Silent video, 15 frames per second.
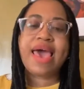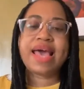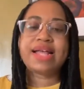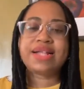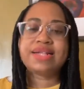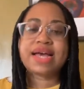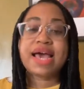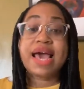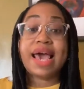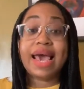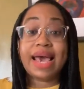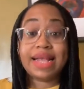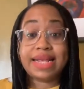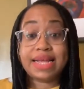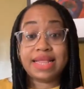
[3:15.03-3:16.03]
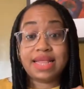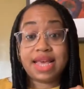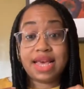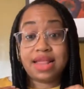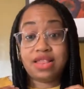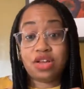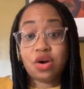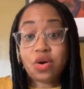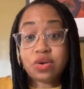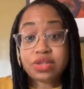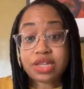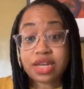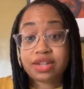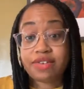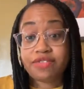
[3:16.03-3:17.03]
And in
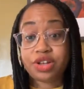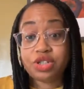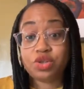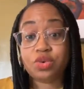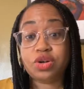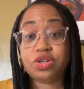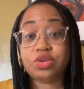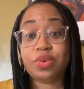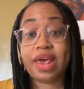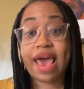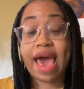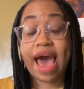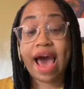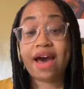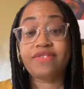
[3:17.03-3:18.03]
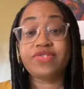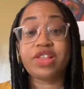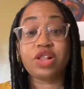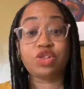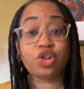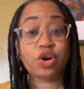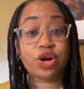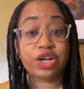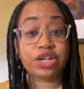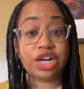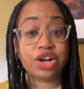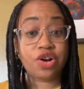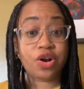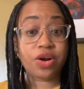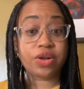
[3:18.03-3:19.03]
those individuals, we have the
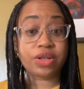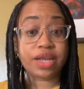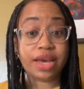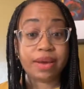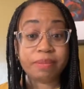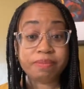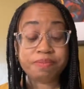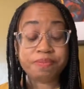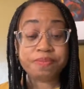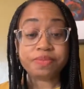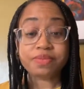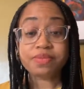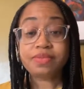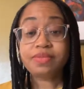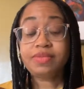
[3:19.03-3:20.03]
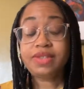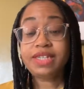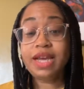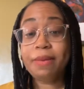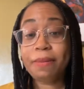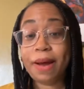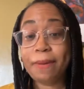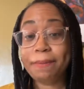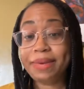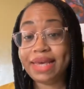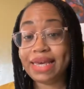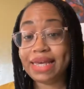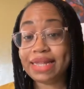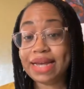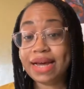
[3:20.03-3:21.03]
learning early about
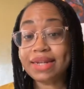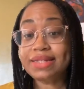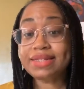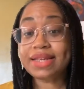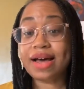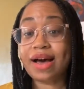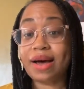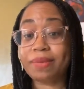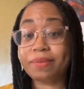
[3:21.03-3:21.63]
peanuts